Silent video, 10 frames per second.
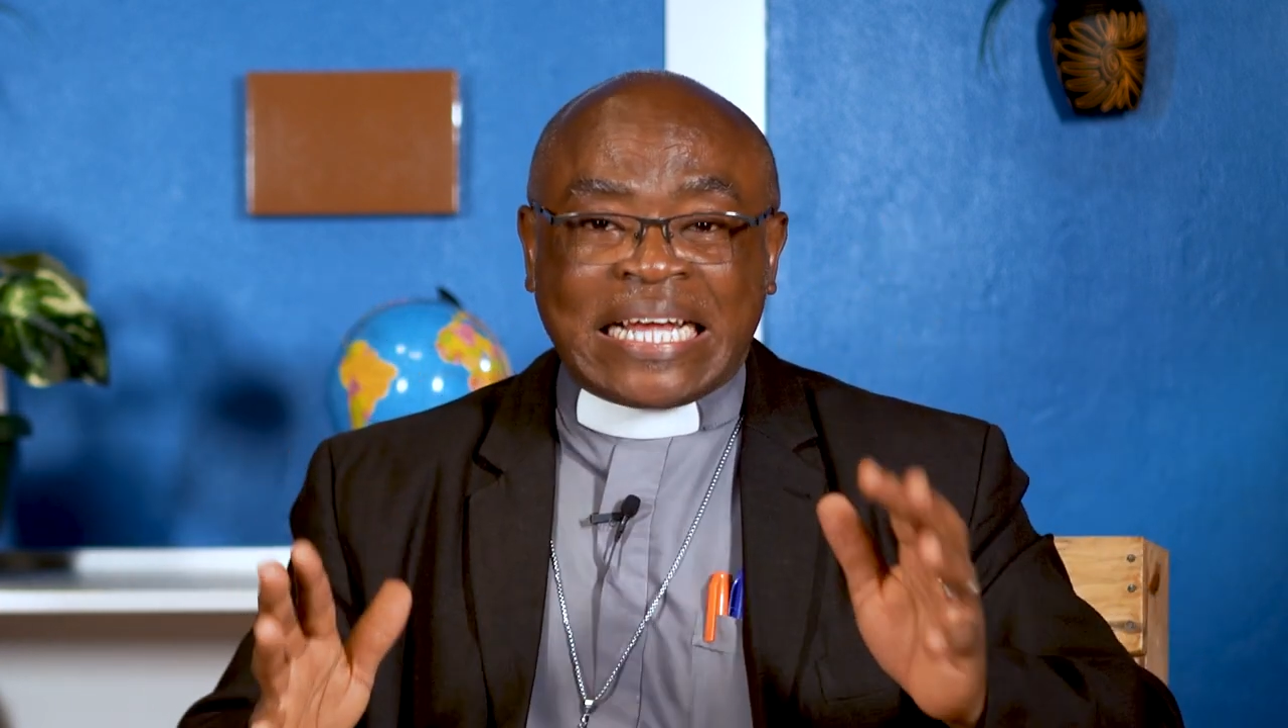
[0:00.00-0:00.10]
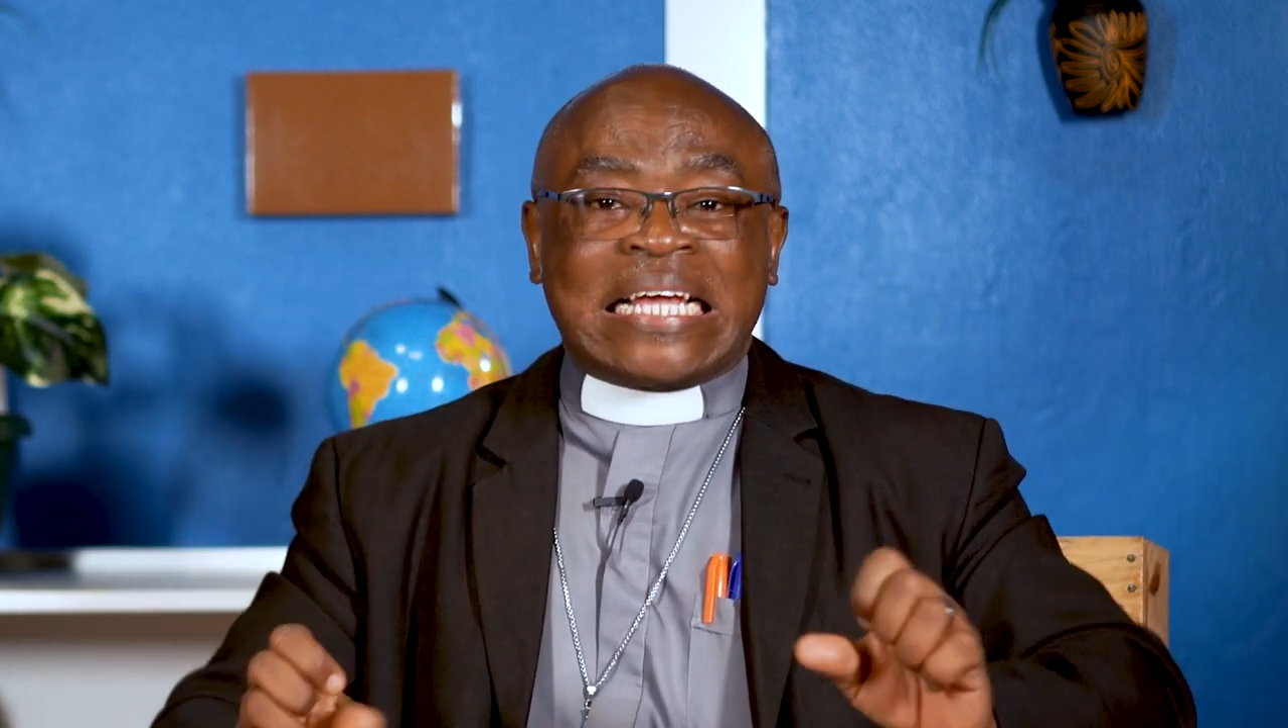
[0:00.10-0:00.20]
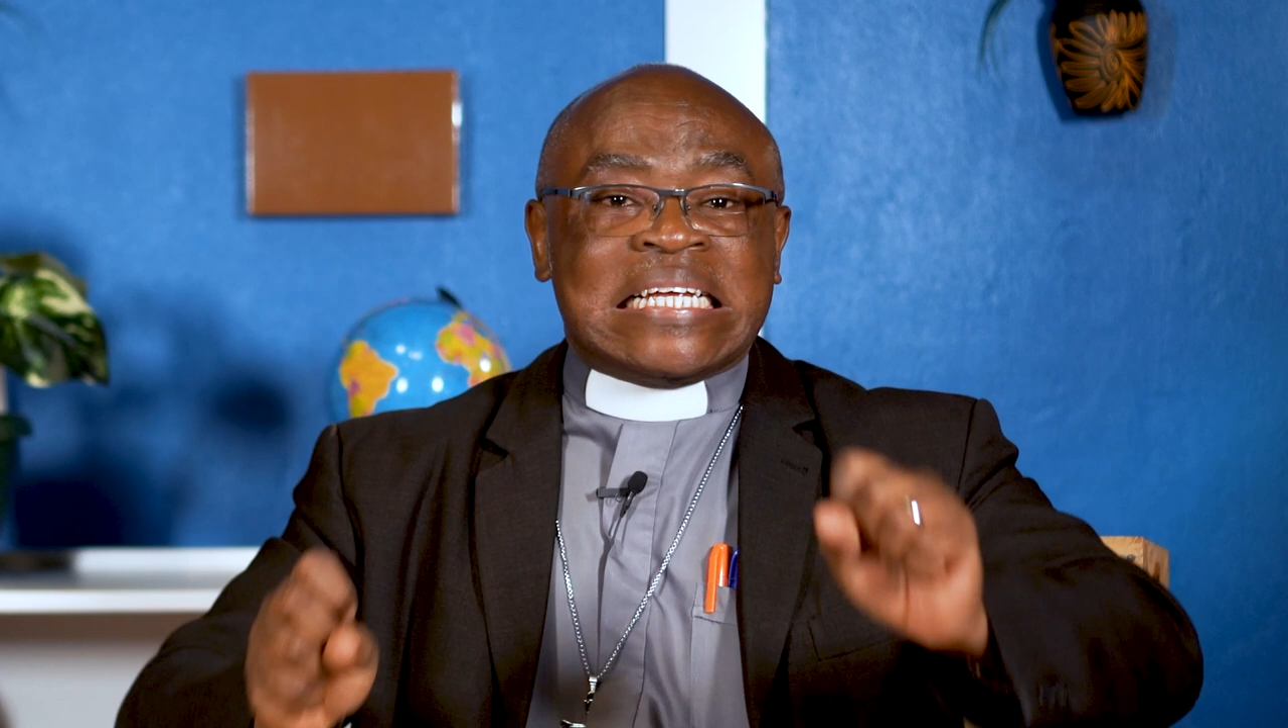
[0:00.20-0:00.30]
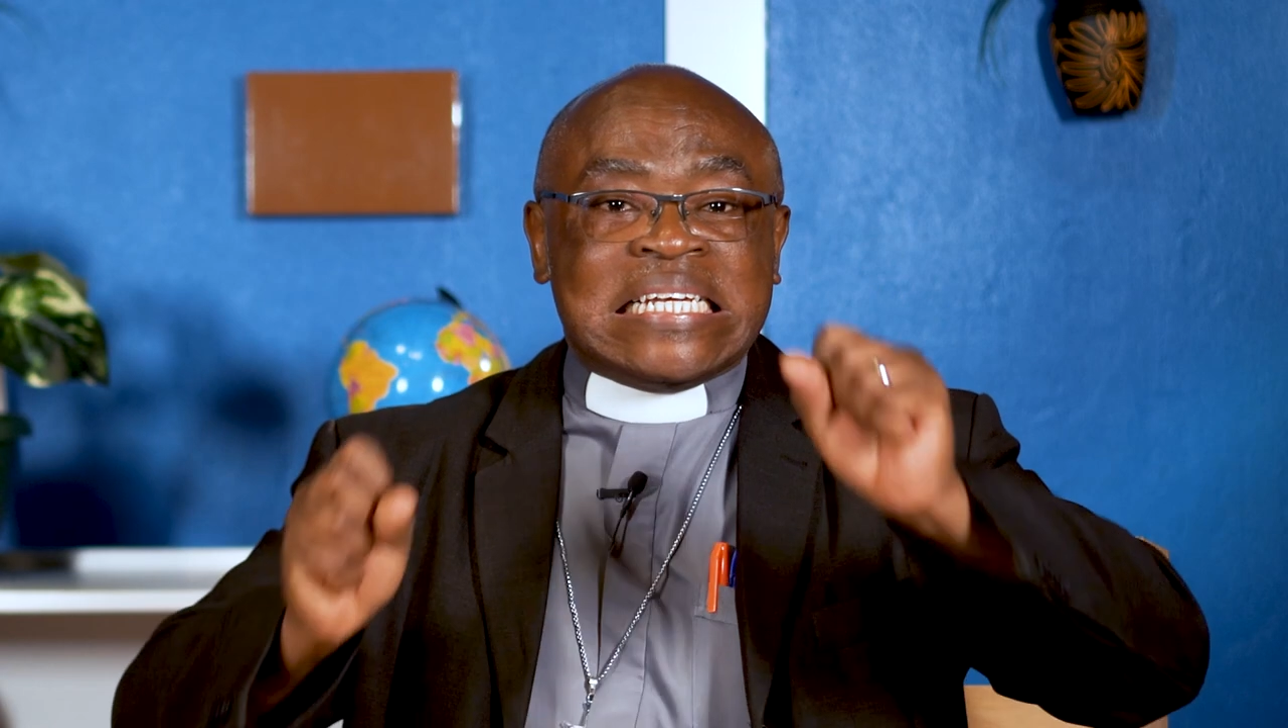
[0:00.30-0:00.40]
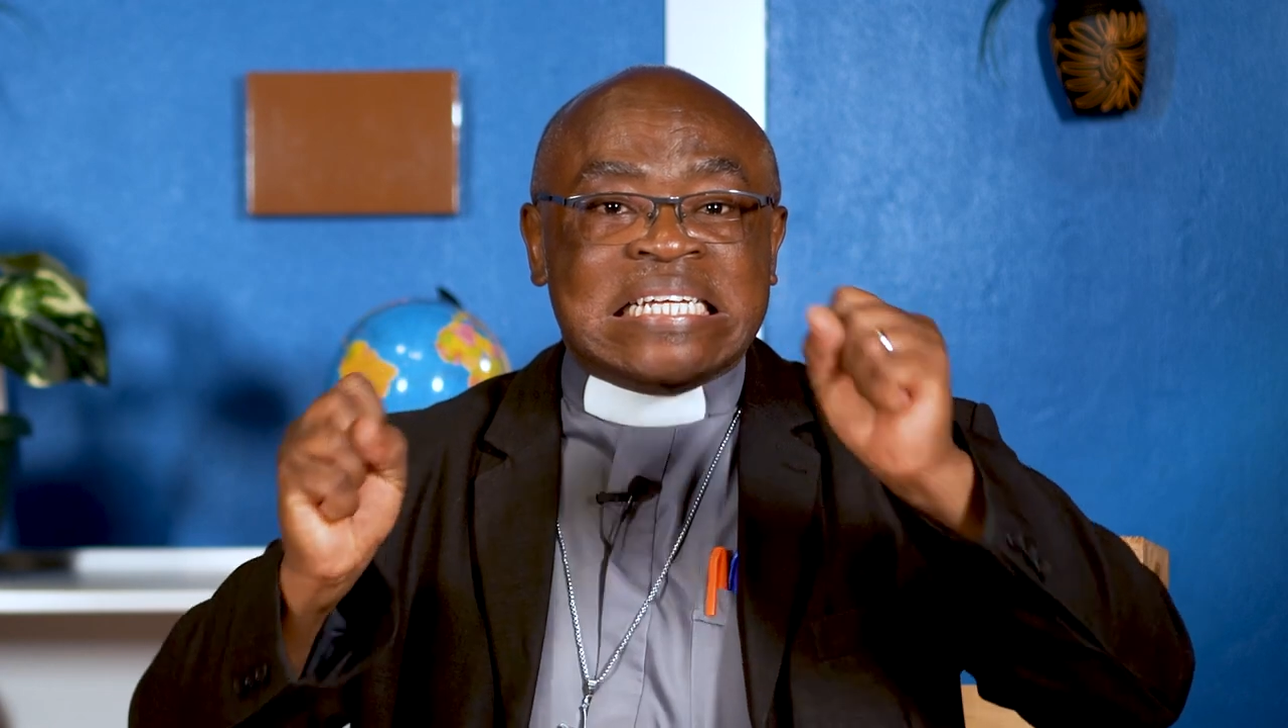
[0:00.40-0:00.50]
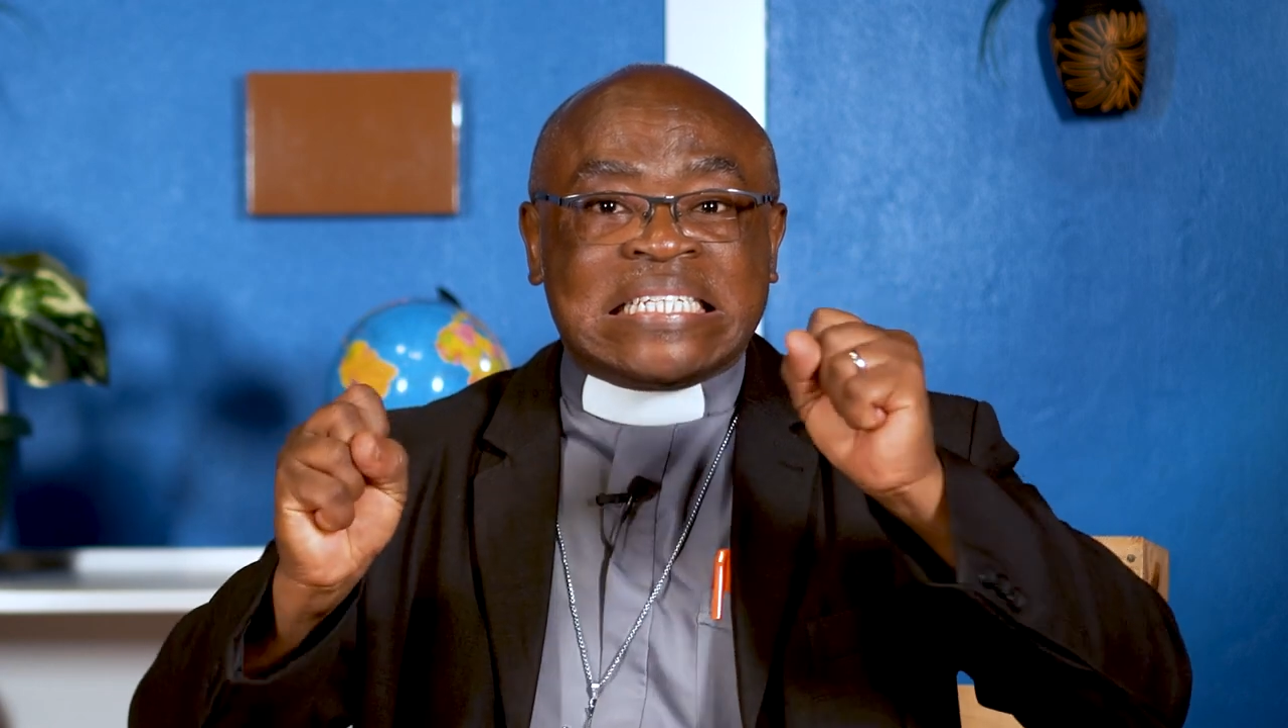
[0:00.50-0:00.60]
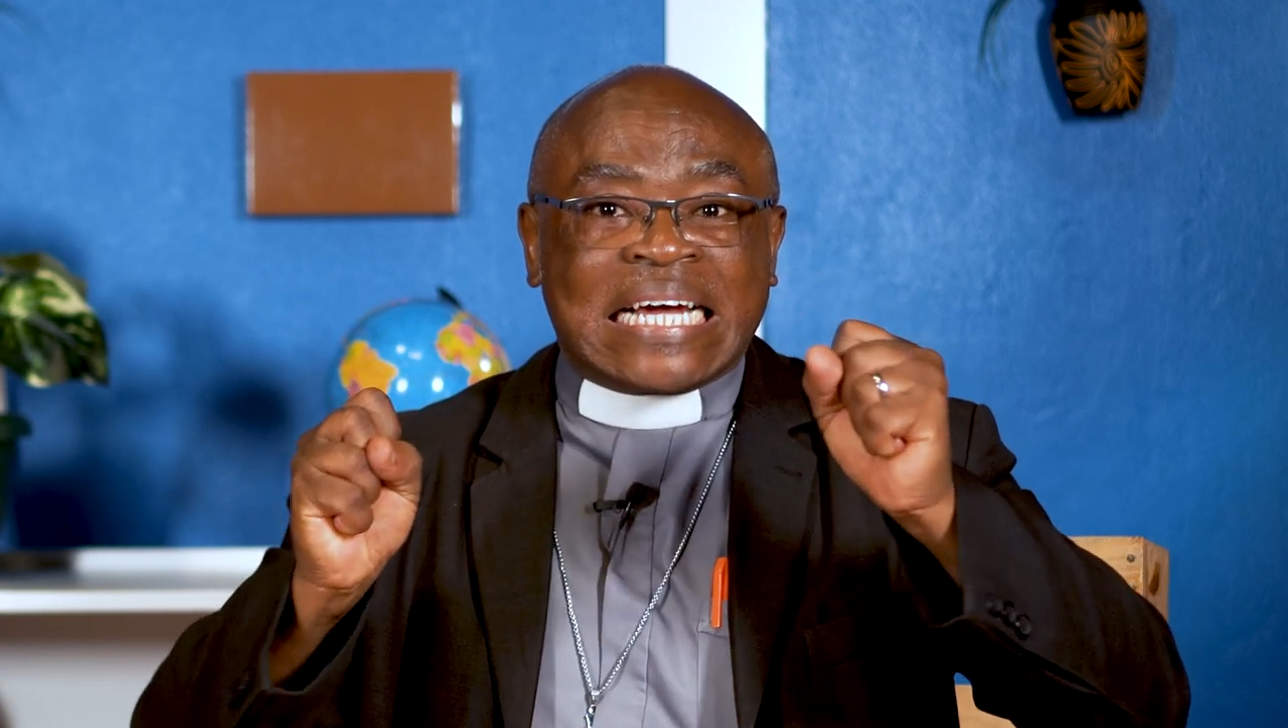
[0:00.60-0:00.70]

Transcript: he didn't